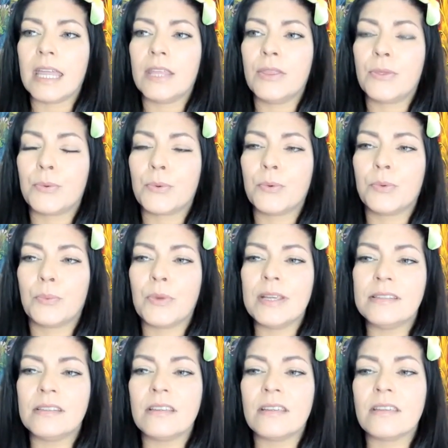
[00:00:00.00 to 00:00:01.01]
And through
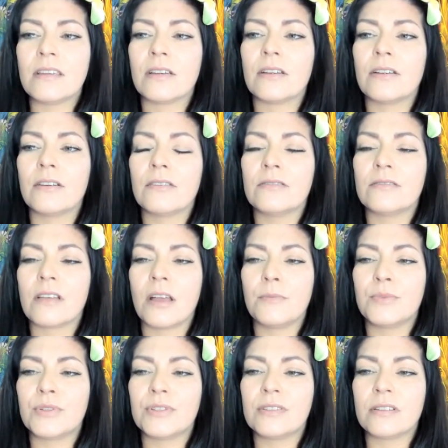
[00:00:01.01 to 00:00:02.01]
recent years,
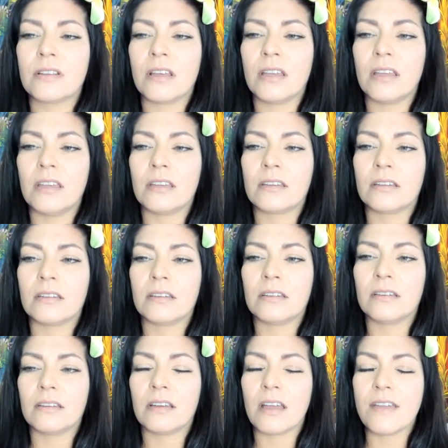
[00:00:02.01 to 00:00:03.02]
I'm just like,
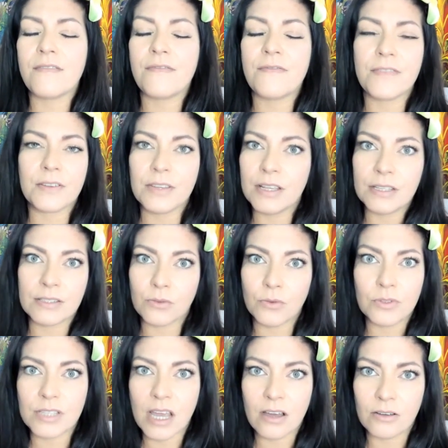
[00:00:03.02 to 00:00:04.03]
I feel he
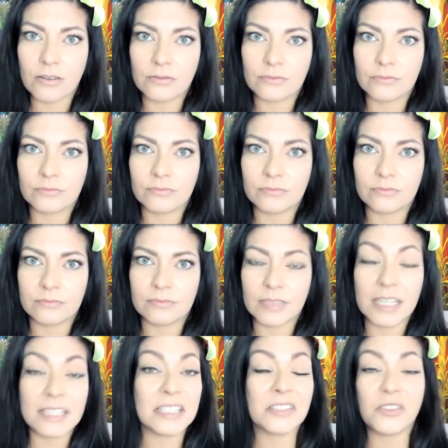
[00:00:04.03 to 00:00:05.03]
sold out.
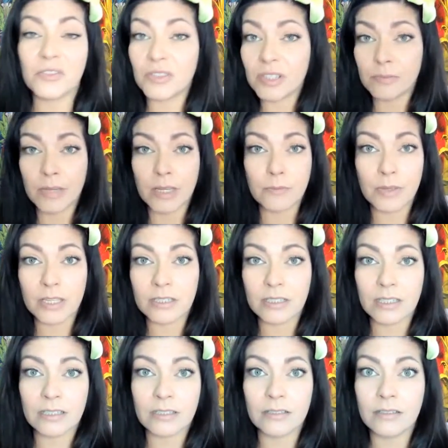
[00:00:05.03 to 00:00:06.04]
And this is just my
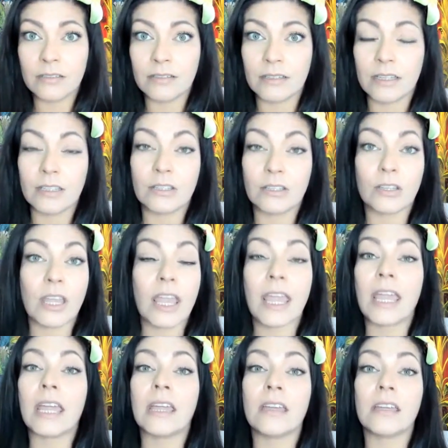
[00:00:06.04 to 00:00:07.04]
opinion.
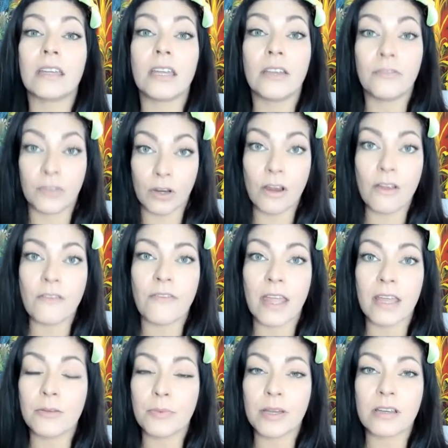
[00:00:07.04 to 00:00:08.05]
A, if you're a
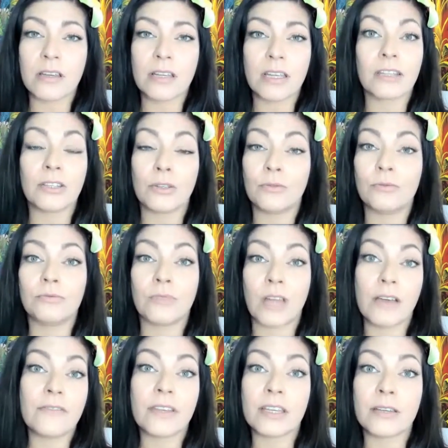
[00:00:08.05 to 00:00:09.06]
fan of Punk and you
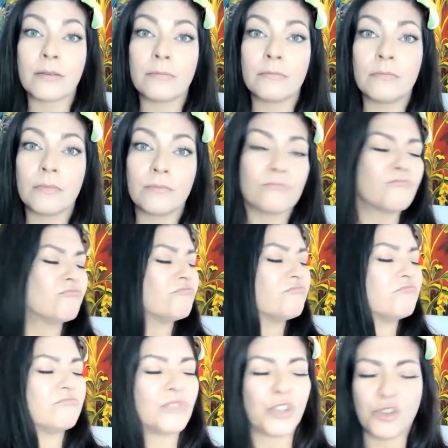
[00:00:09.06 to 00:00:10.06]
love him,
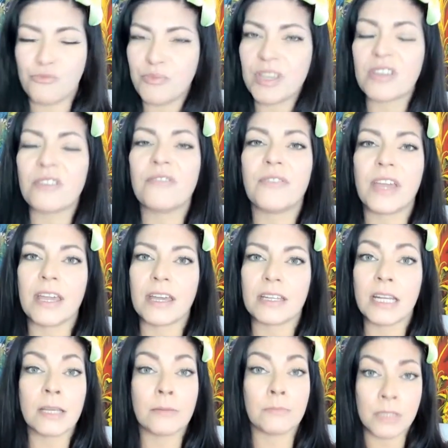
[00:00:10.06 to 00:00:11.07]
you be a fan.
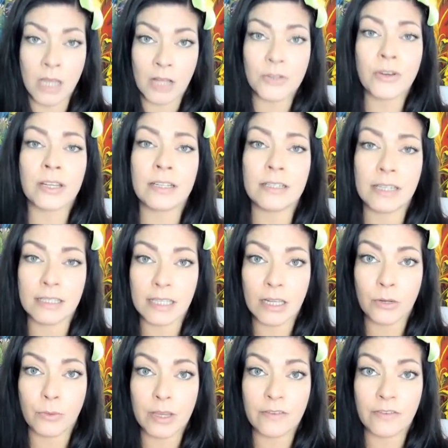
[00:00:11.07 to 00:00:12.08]
I am not trying to take
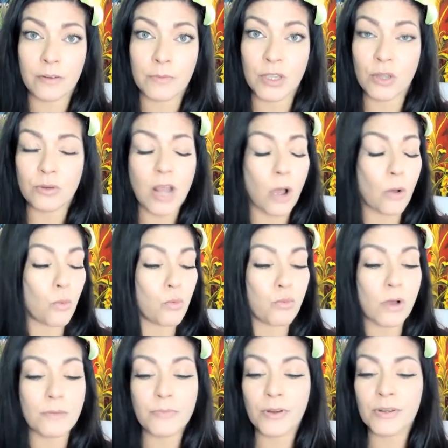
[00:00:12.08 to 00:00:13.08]
that away from you, not
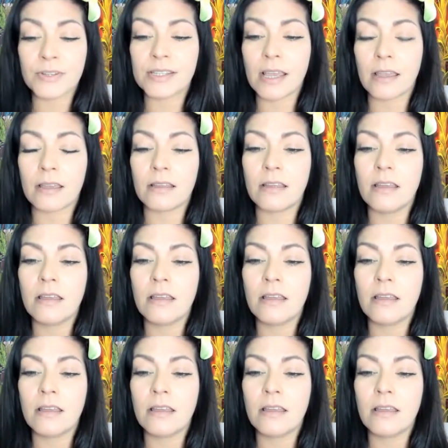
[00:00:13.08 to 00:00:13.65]
one percent.